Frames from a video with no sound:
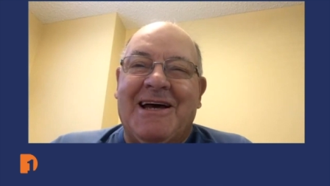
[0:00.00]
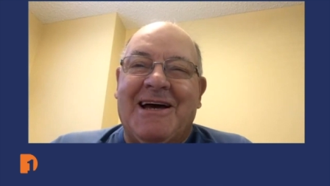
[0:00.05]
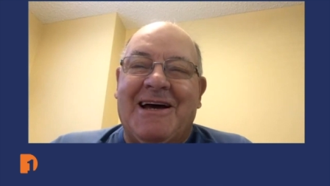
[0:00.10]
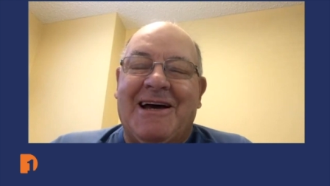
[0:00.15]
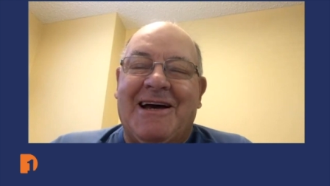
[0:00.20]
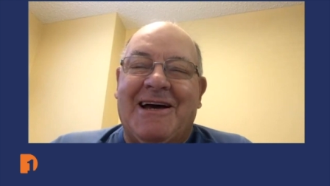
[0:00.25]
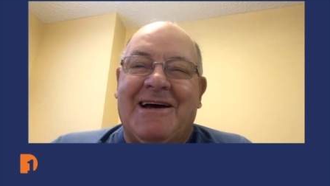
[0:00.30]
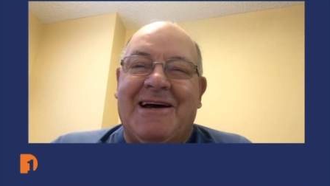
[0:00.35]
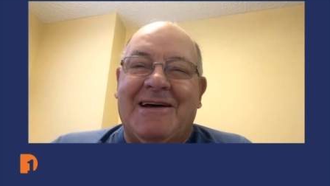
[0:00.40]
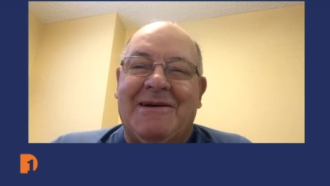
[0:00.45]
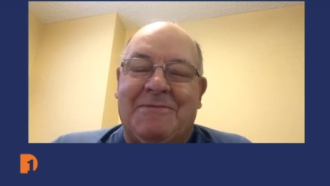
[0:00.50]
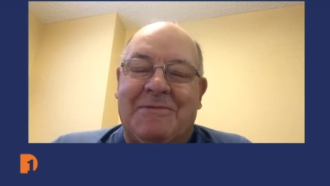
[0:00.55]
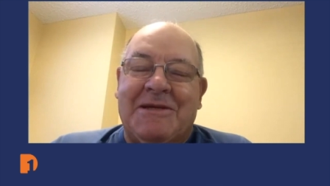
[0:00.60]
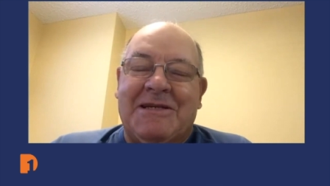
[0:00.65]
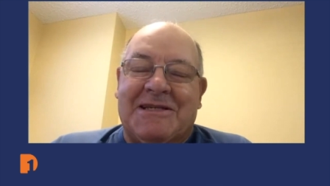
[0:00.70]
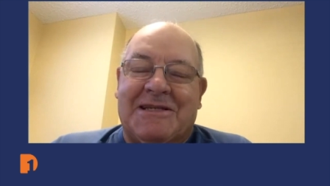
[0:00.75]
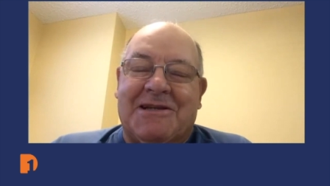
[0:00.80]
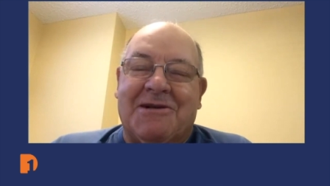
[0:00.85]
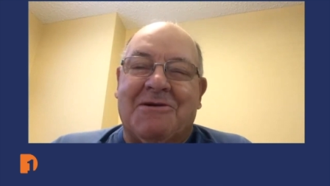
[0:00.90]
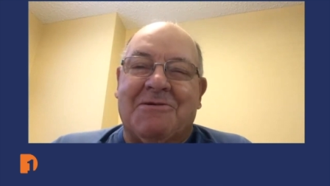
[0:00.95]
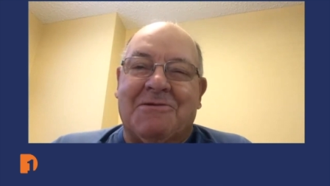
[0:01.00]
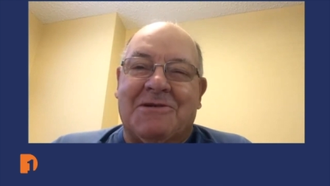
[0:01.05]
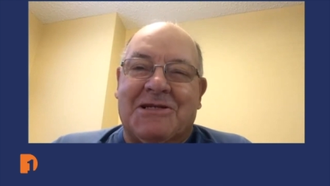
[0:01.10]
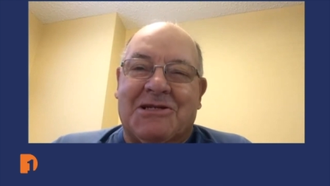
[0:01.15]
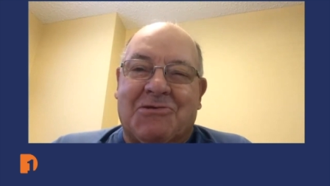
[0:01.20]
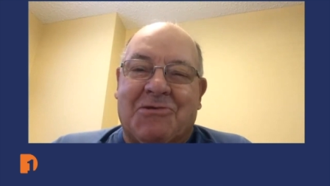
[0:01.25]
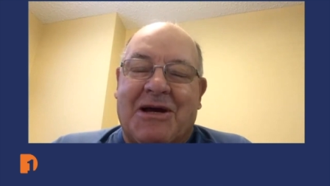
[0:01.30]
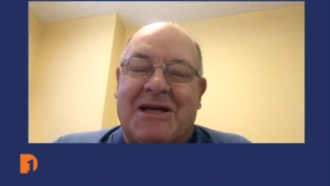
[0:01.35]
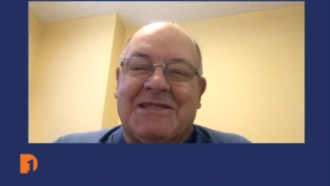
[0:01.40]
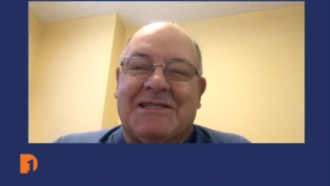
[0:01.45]
Uh, he's still
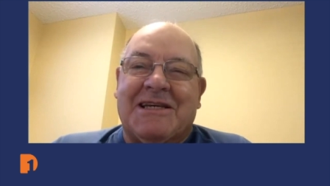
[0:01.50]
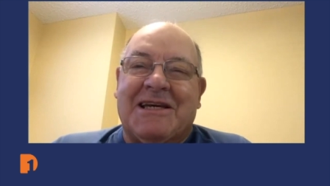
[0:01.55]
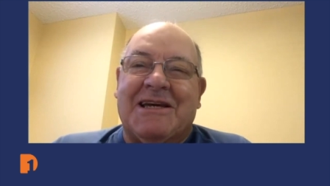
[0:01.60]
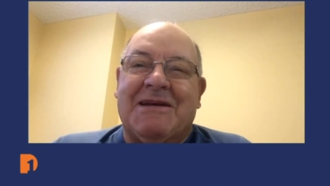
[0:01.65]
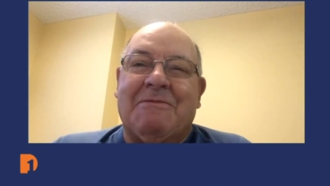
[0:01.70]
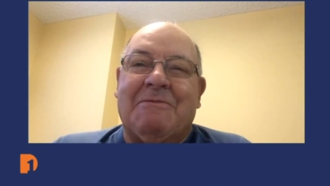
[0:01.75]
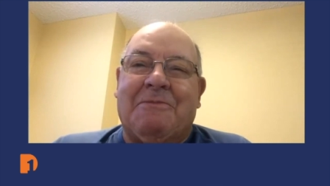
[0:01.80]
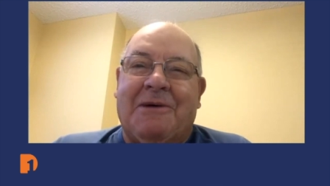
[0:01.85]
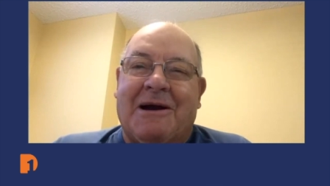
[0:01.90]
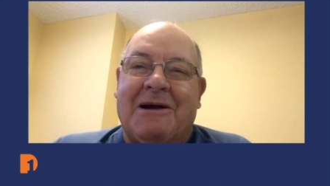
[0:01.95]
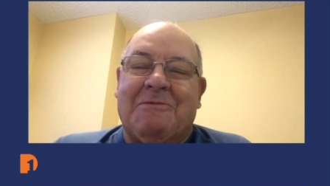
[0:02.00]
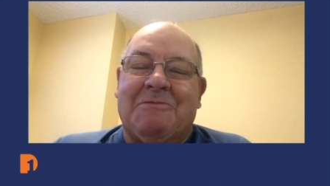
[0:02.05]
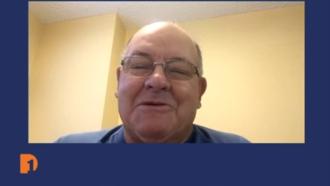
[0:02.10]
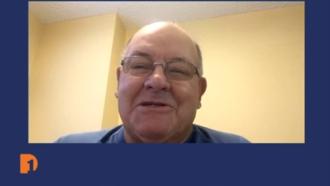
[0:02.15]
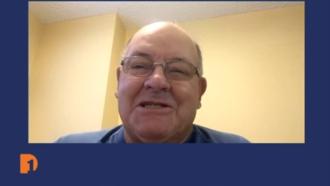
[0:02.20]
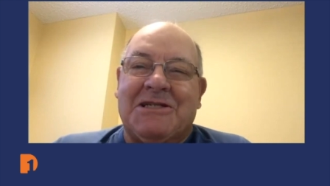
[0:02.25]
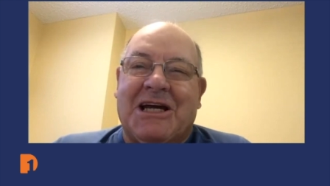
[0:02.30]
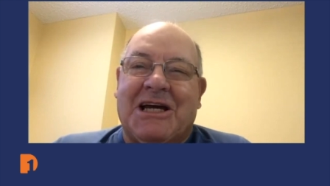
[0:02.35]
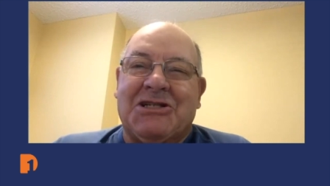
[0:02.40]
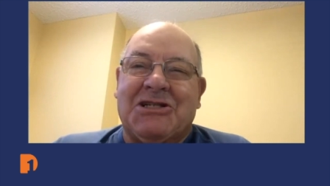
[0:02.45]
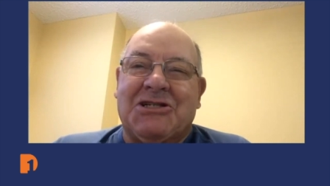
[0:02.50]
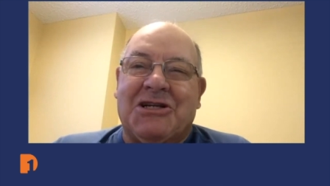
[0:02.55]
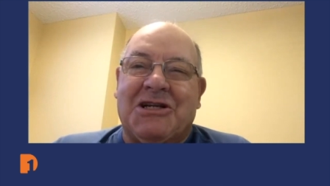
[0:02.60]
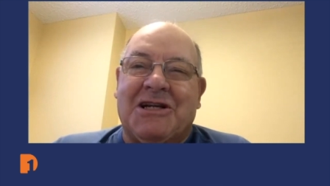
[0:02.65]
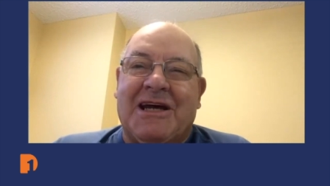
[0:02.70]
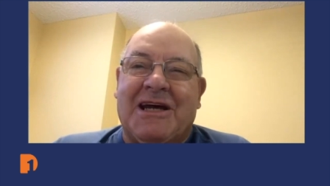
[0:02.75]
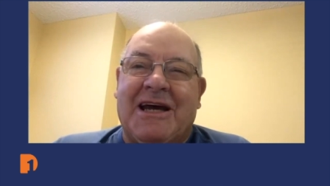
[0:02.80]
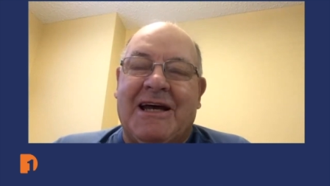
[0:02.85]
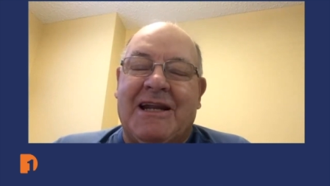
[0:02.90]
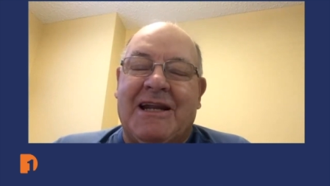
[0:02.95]
stressing puck possession,